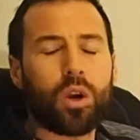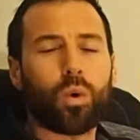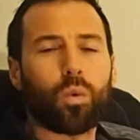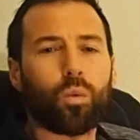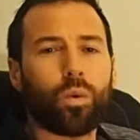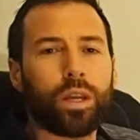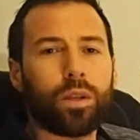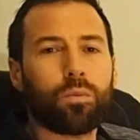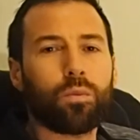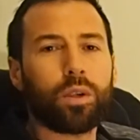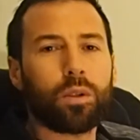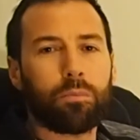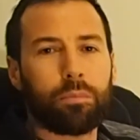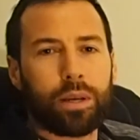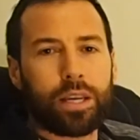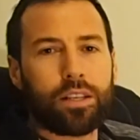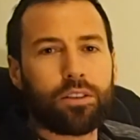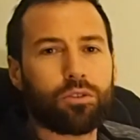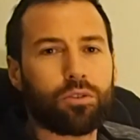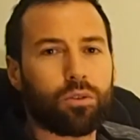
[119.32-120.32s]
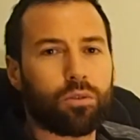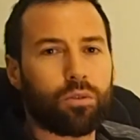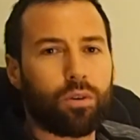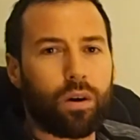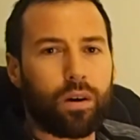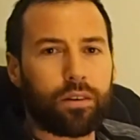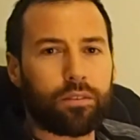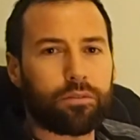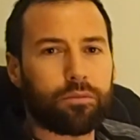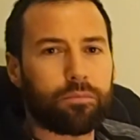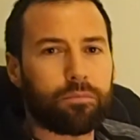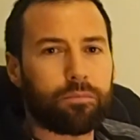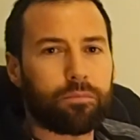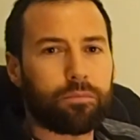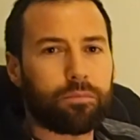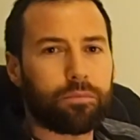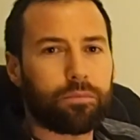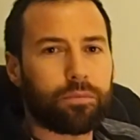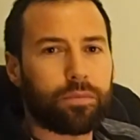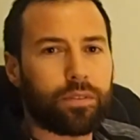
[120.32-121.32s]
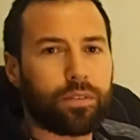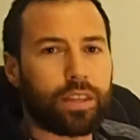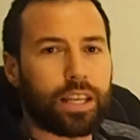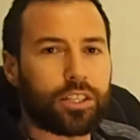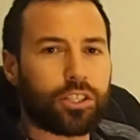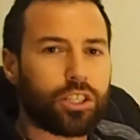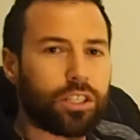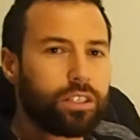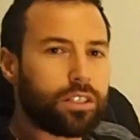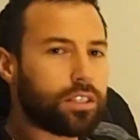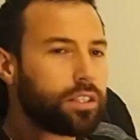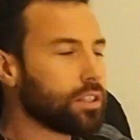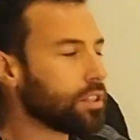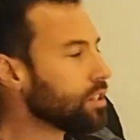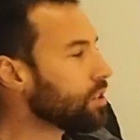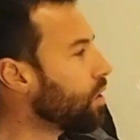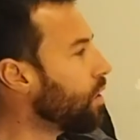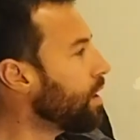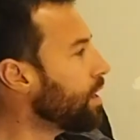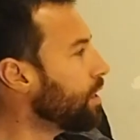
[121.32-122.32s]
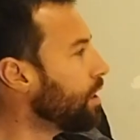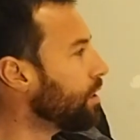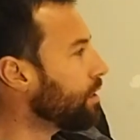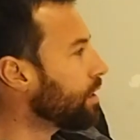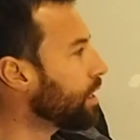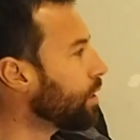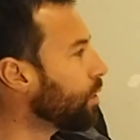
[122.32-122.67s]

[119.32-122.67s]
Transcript: When will Peter arrive? Now, just as a side note, e